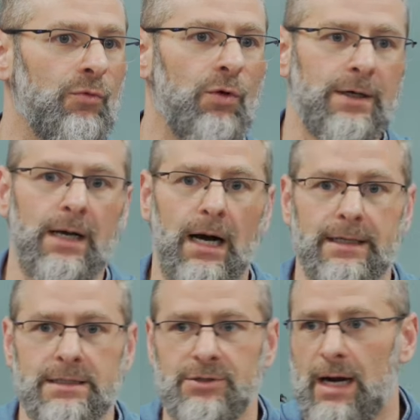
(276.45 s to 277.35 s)
what God
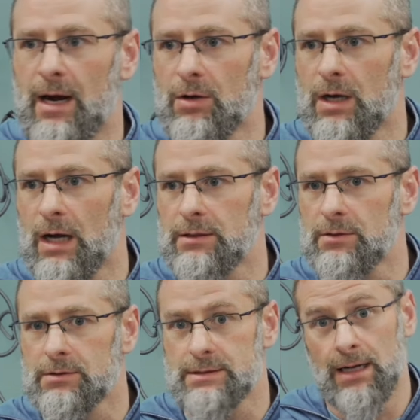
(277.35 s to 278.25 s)
is or how God looks.